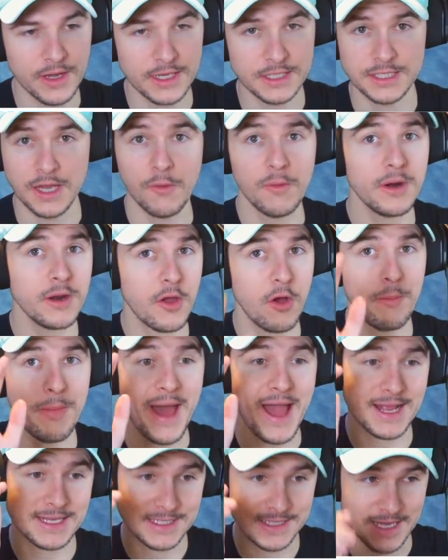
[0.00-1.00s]
because I want to go
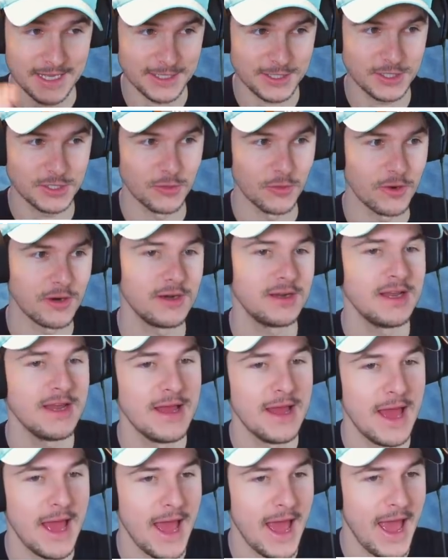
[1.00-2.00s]
back to that sword
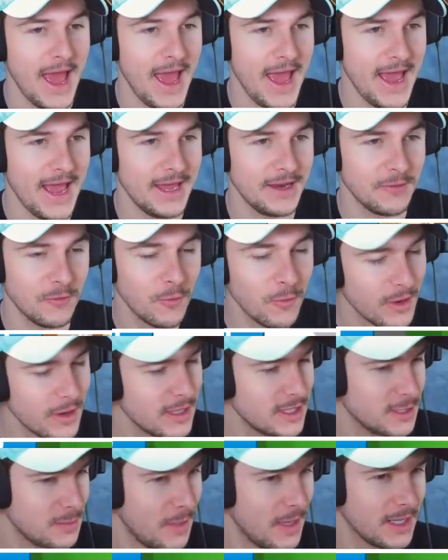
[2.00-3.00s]
and we're
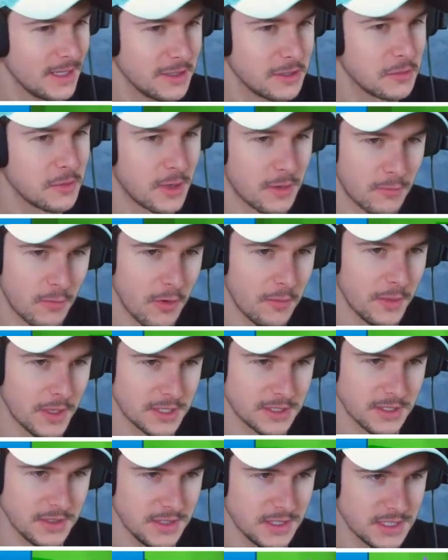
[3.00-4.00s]
gonna spend a little bit of
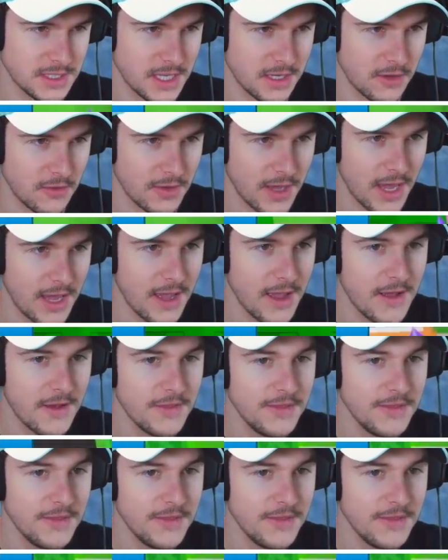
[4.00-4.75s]
Robux on this thing, okay?